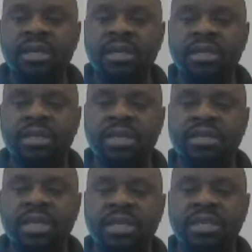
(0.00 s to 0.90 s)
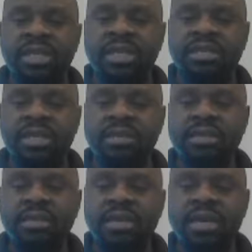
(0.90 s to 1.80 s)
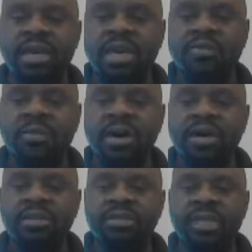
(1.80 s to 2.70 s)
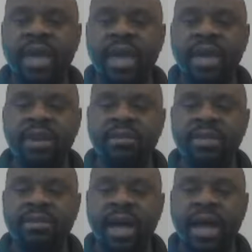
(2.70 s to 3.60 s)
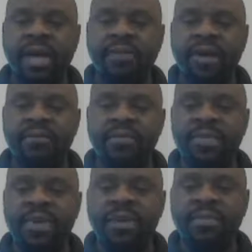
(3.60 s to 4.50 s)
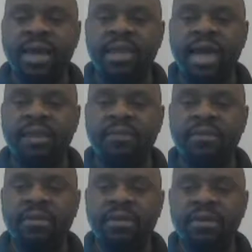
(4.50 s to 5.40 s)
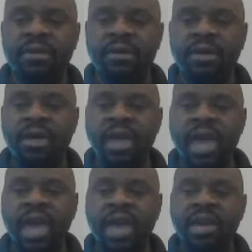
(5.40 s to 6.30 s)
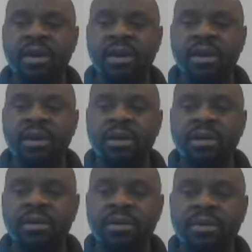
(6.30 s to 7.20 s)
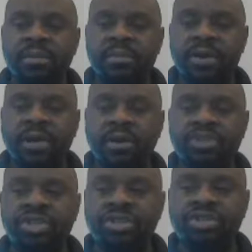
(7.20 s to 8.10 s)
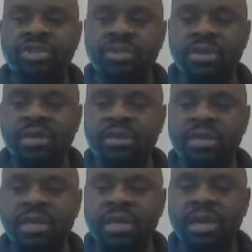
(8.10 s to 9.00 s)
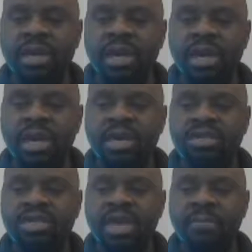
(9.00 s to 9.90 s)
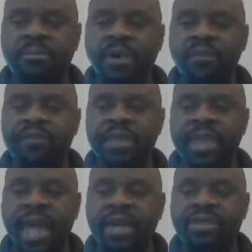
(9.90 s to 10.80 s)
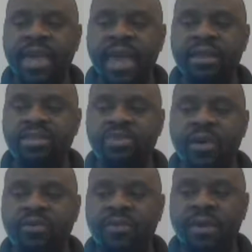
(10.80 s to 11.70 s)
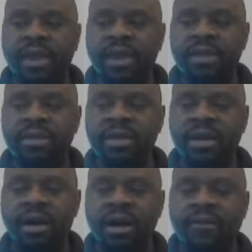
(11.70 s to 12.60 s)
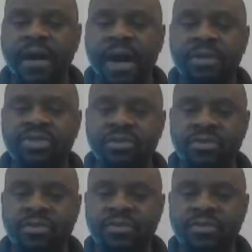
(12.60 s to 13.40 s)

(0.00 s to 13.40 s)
indecent, he was the angriest I have ever been in my life. A precocious student, he skipped both the 9th and the 12th grade of high school.